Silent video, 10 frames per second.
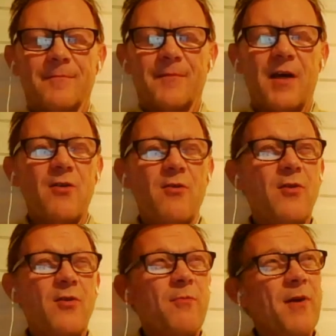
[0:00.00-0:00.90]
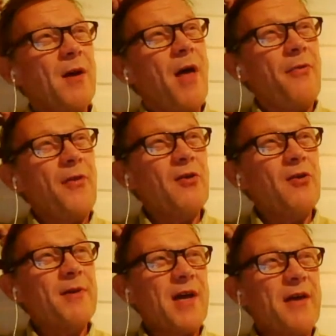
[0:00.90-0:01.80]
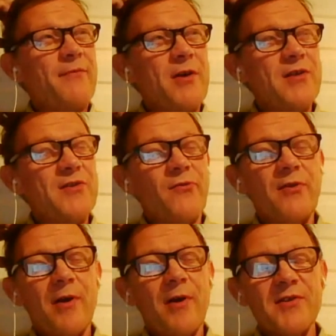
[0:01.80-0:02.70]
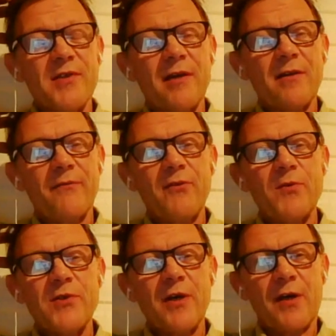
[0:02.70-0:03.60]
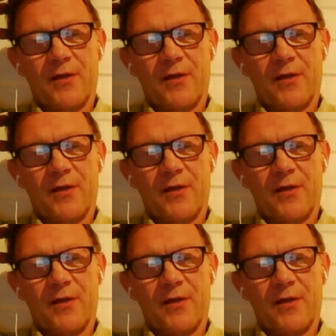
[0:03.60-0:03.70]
Yeah. I think you must have the history to understand the future.